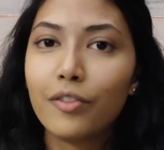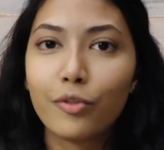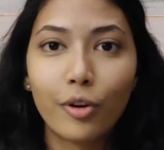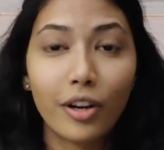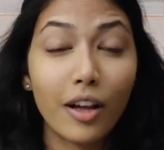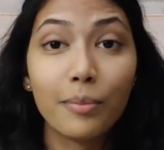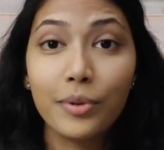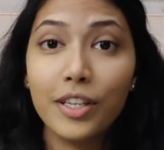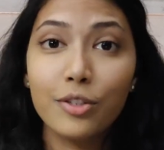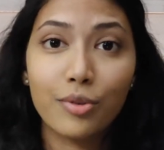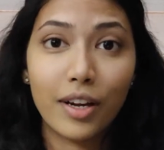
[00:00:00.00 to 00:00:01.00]
for
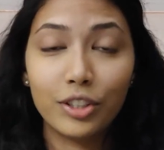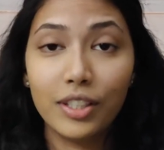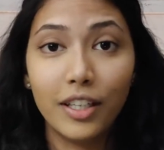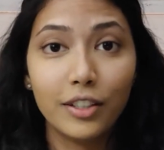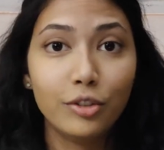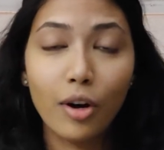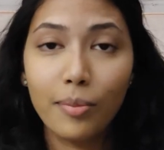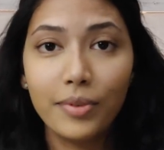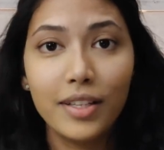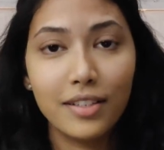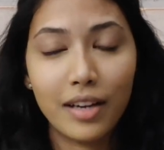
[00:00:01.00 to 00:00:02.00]
companies to actually
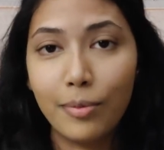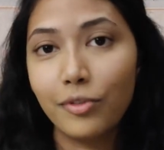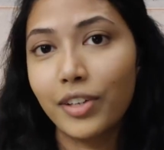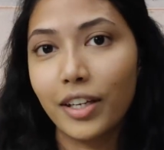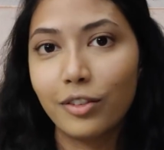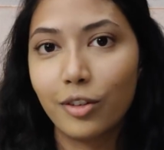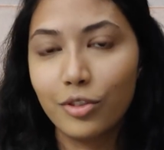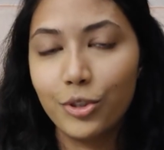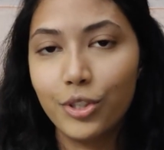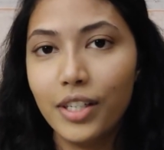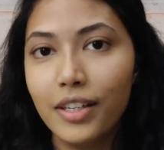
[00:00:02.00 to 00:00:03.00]
adopt this type of
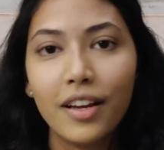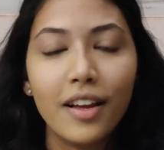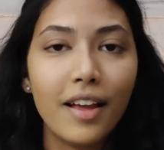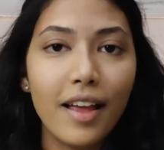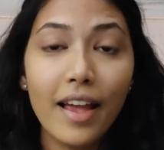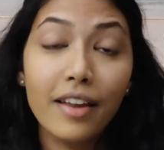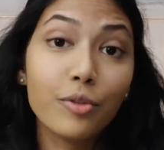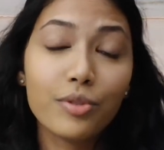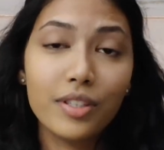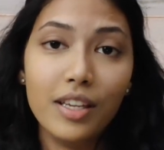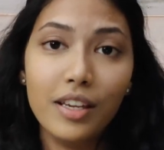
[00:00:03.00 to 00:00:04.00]
technology, and
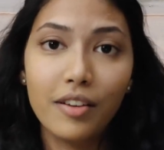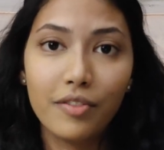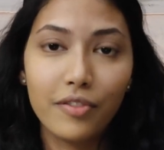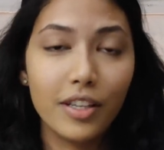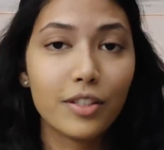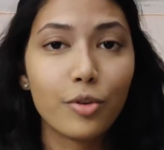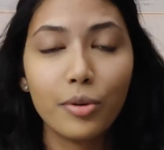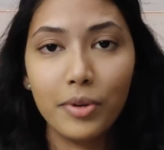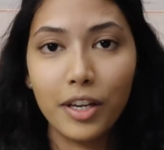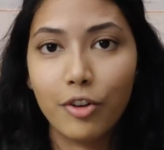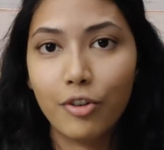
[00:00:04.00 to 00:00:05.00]
to see if it's going to
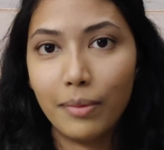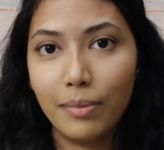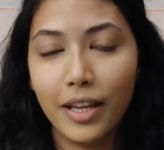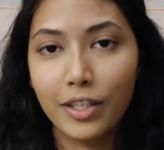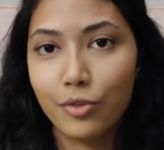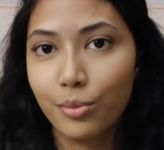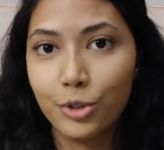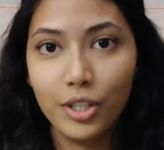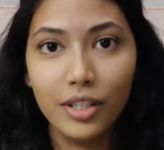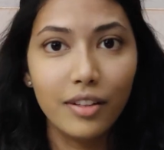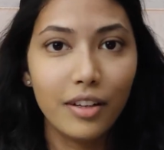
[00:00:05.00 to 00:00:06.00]
be a great place for
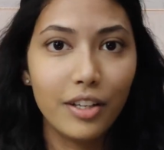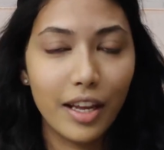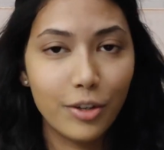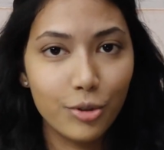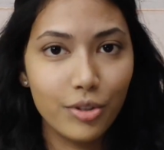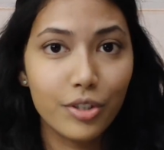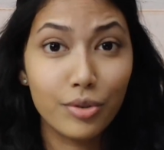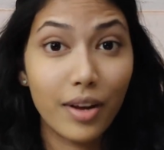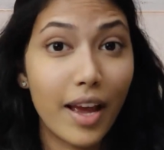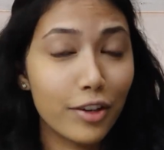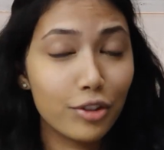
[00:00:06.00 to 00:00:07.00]
machine learning engineers
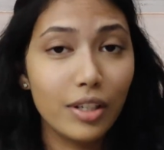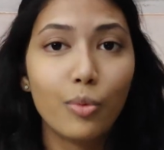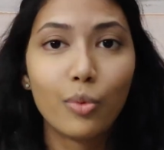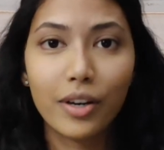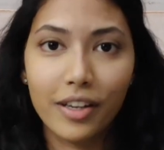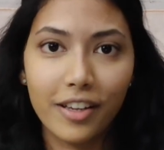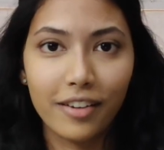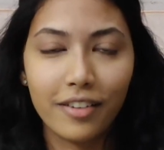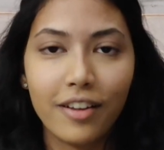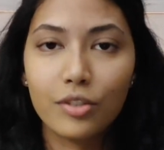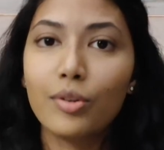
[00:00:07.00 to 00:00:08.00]
to actually work
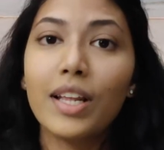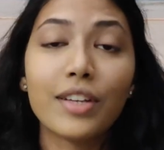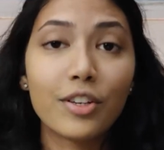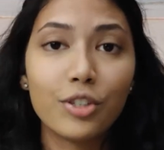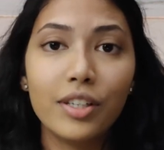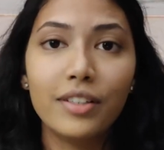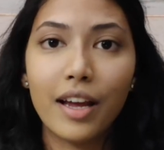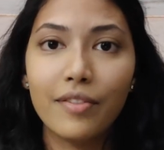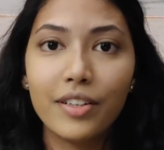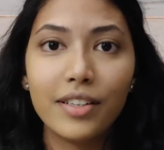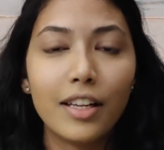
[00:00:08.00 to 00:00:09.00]
in. So let's actually
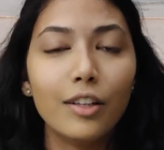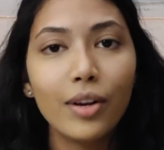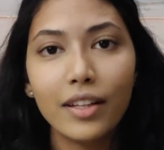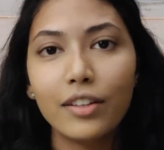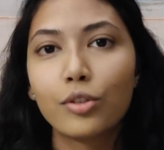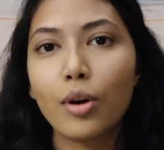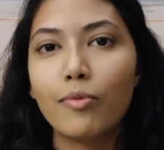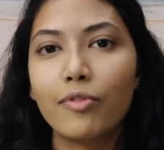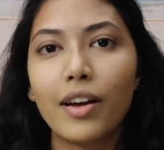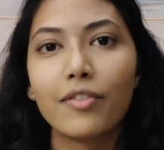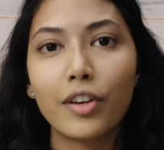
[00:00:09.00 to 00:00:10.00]
dive in and look at the
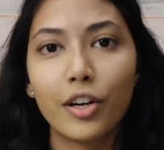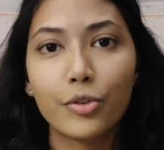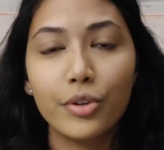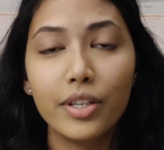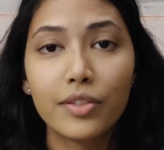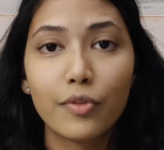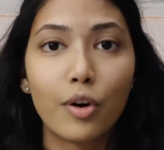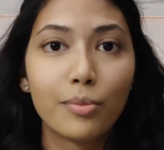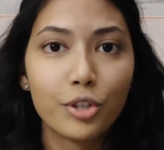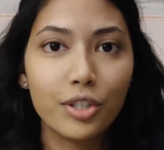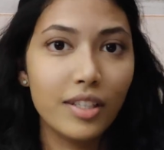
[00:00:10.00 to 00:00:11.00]
top 5 countries for
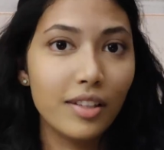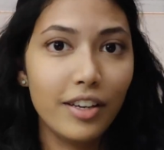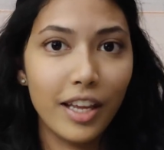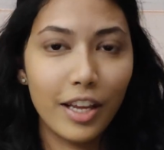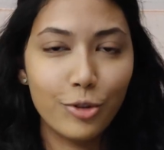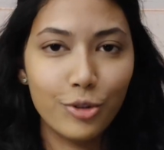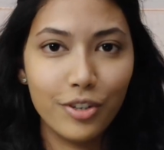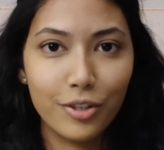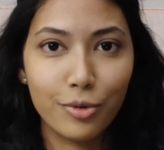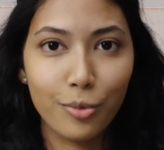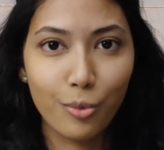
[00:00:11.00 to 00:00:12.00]
machine learning
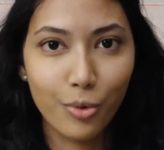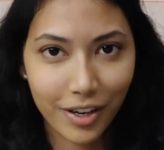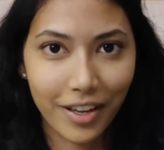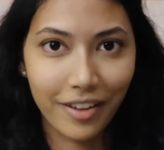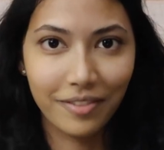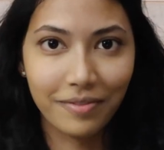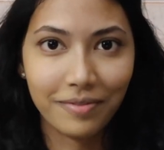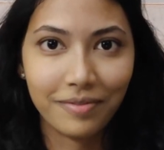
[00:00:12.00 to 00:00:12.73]
engineers to work in.